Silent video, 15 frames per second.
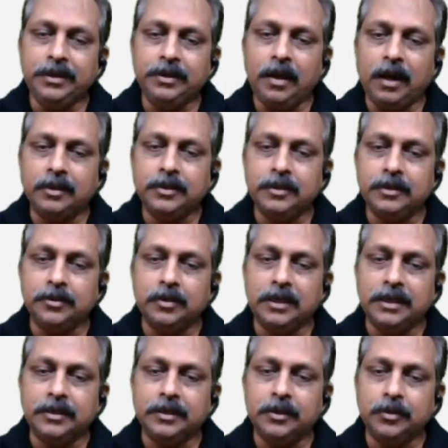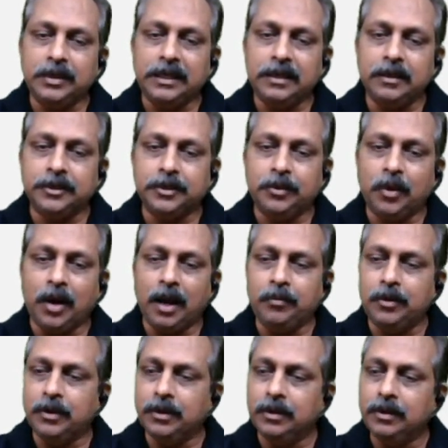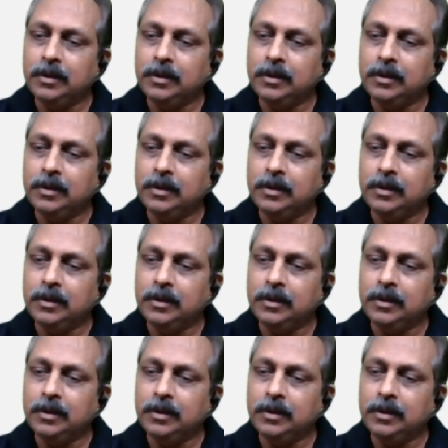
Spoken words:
classes related to English grammar,